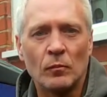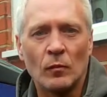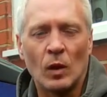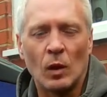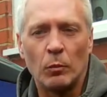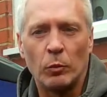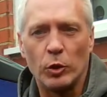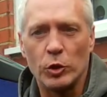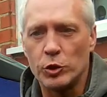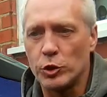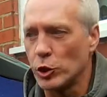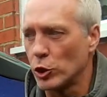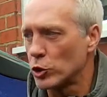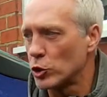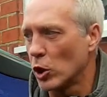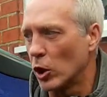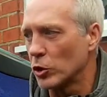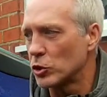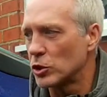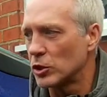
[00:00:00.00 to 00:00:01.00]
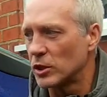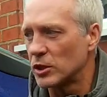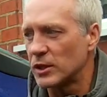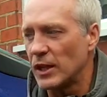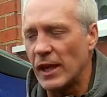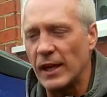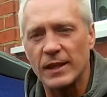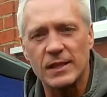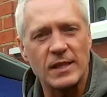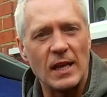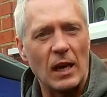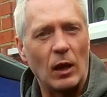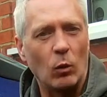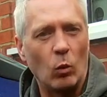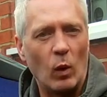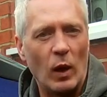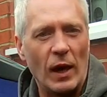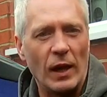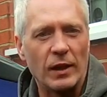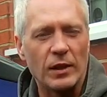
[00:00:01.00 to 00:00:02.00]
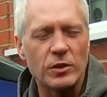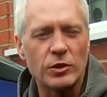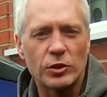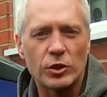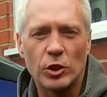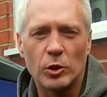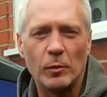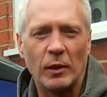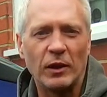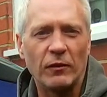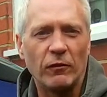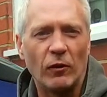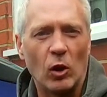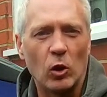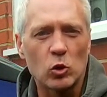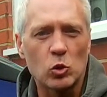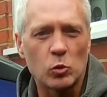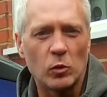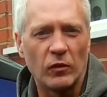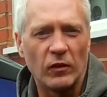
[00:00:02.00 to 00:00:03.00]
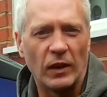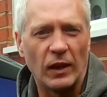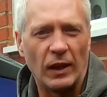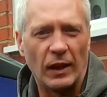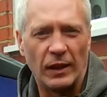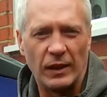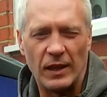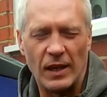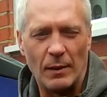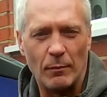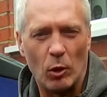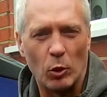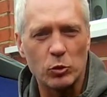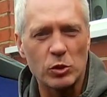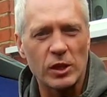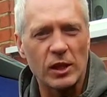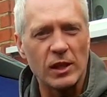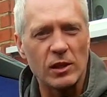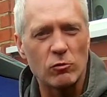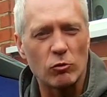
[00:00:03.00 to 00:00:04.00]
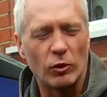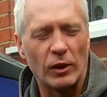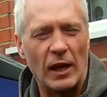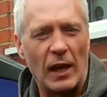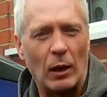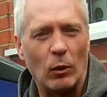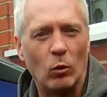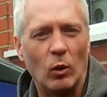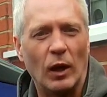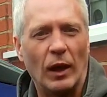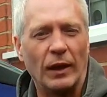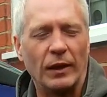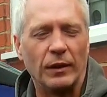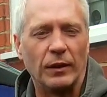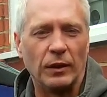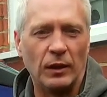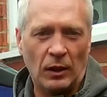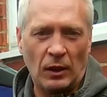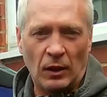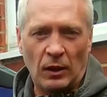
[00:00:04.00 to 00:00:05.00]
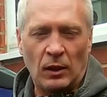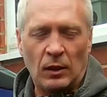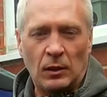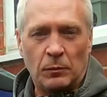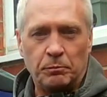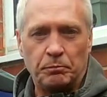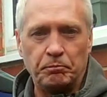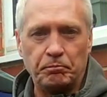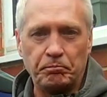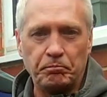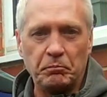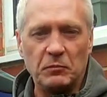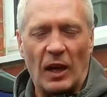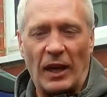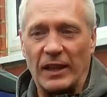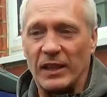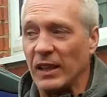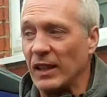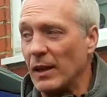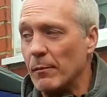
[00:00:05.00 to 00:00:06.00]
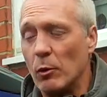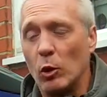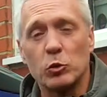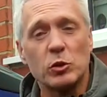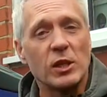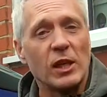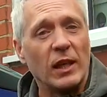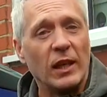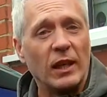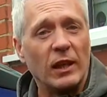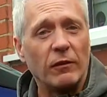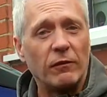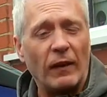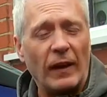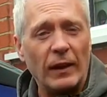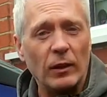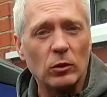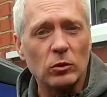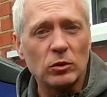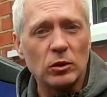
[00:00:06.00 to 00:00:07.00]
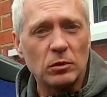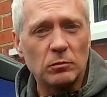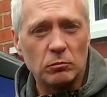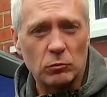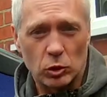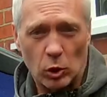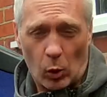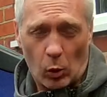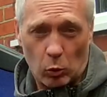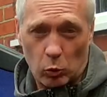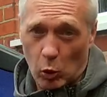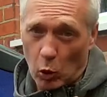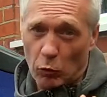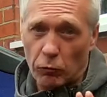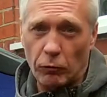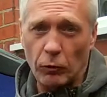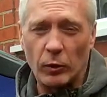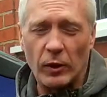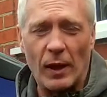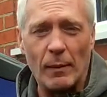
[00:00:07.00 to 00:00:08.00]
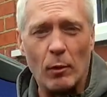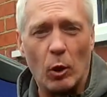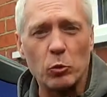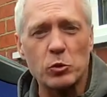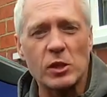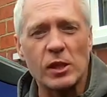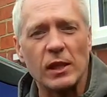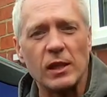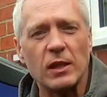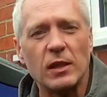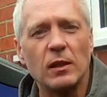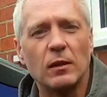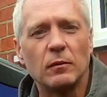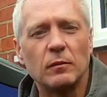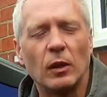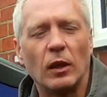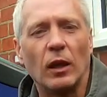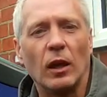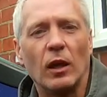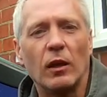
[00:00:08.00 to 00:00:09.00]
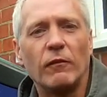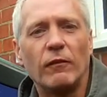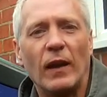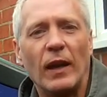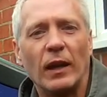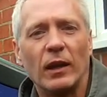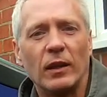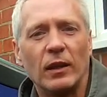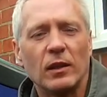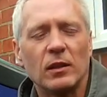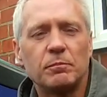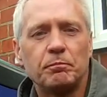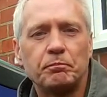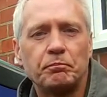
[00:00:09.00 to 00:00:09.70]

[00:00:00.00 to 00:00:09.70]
But it's just got to the stage now where there's too many faults with it and the MOT's run out, and I did MOT and it failed, so I'll go through the MOT failure